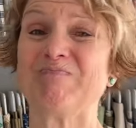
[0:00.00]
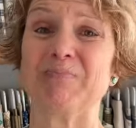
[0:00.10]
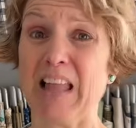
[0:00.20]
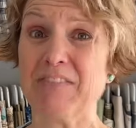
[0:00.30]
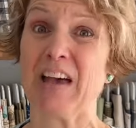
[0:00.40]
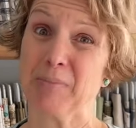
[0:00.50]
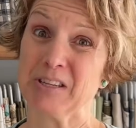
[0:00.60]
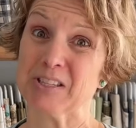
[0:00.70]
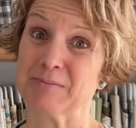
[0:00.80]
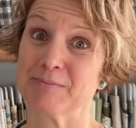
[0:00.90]
life
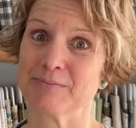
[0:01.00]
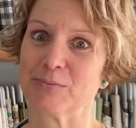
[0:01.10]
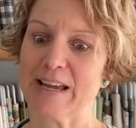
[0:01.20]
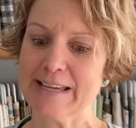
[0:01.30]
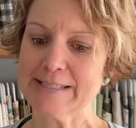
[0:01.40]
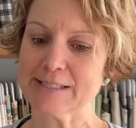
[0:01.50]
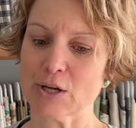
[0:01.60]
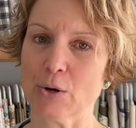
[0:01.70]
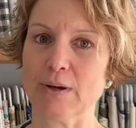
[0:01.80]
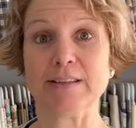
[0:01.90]
happened, right?
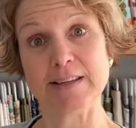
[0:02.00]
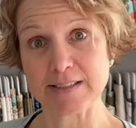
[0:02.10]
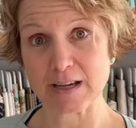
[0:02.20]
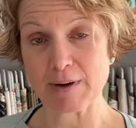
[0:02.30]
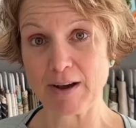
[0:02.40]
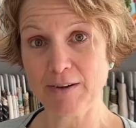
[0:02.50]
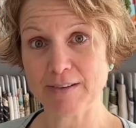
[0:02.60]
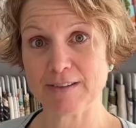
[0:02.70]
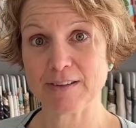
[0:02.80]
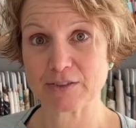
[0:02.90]
So it didn't come out.
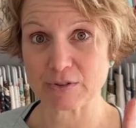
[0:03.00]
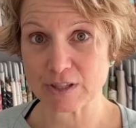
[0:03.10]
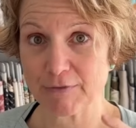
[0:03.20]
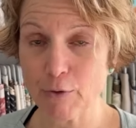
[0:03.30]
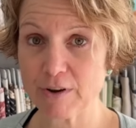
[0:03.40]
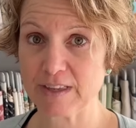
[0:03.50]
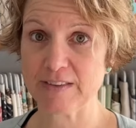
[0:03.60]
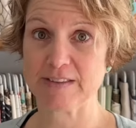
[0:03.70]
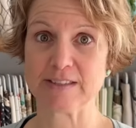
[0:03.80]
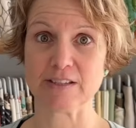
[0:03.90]
So it's the fourth in
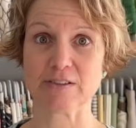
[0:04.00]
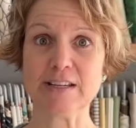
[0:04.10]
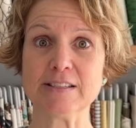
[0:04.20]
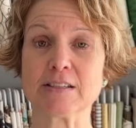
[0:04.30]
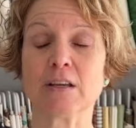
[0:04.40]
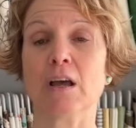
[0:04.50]
the series.